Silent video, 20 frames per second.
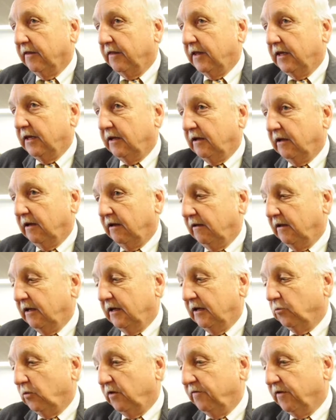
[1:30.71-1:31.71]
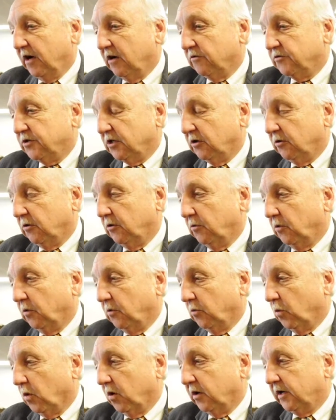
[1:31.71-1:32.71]
Then we've also
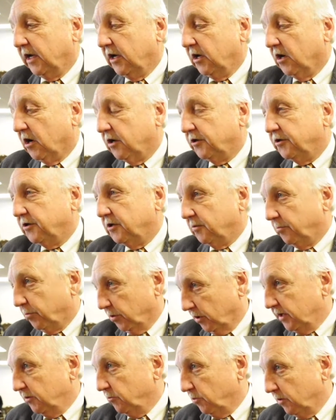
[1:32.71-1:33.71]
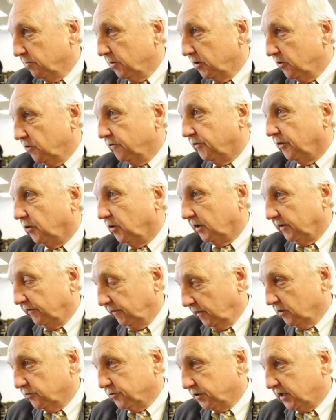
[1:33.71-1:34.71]
working on debris removal
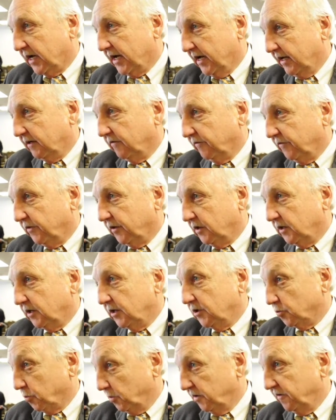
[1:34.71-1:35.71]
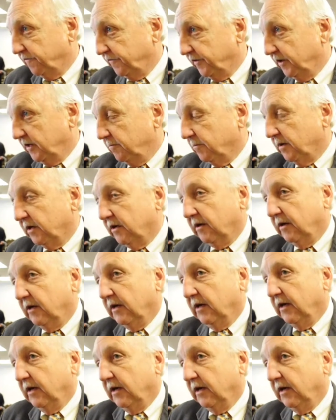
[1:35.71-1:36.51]
and those kind of things with FEMA